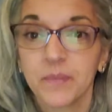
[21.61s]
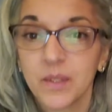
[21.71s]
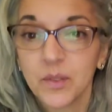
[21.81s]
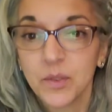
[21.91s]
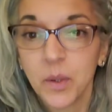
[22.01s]

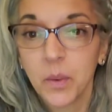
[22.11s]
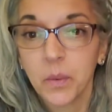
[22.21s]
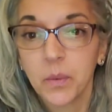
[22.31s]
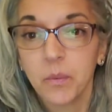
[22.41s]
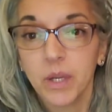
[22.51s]

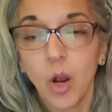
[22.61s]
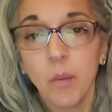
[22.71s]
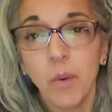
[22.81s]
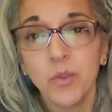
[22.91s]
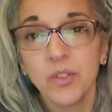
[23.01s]
So when our
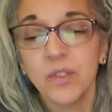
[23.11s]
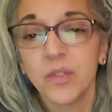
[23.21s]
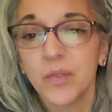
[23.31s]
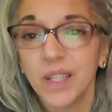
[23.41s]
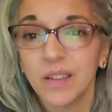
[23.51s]
emotions
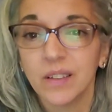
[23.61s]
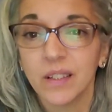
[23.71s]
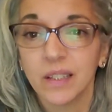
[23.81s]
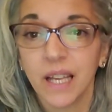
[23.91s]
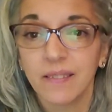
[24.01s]
feel
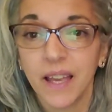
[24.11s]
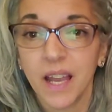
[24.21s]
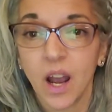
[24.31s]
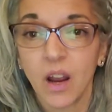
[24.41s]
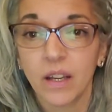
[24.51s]
like they
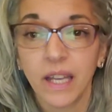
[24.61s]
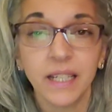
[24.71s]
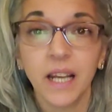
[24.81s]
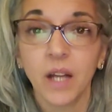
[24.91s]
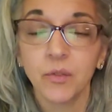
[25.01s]
are
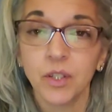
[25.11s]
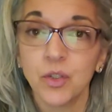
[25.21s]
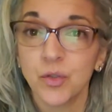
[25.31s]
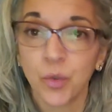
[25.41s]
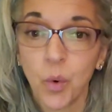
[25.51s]
getting out of
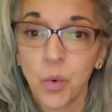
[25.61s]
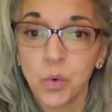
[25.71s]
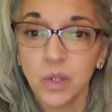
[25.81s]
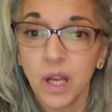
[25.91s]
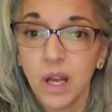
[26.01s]

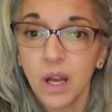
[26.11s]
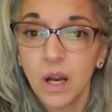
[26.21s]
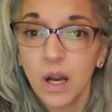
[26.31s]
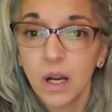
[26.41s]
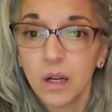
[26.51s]
control
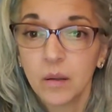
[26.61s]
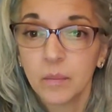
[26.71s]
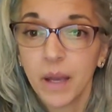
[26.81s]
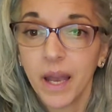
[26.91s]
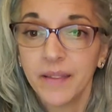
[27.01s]

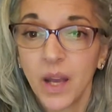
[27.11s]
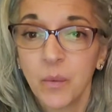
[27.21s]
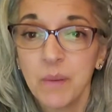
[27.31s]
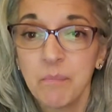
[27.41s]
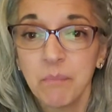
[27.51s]
and that
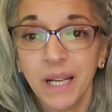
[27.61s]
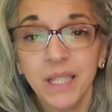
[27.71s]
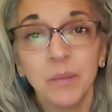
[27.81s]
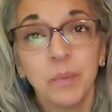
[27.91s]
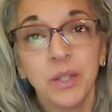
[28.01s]
we
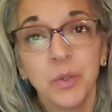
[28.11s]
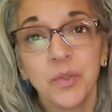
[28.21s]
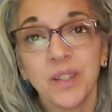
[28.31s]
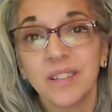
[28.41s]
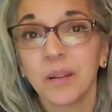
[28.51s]
might be
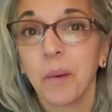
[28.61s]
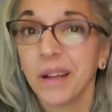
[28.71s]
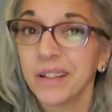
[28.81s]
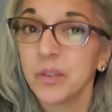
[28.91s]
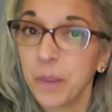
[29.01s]
using some
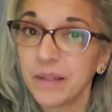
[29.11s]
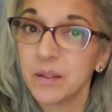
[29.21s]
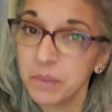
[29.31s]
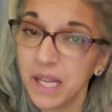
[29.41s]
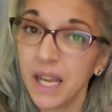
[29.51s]
unexpected
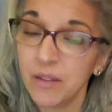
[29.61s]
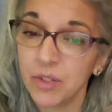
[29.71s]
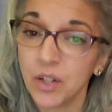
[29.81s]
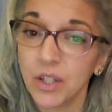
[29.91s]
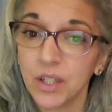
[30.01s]
behavior,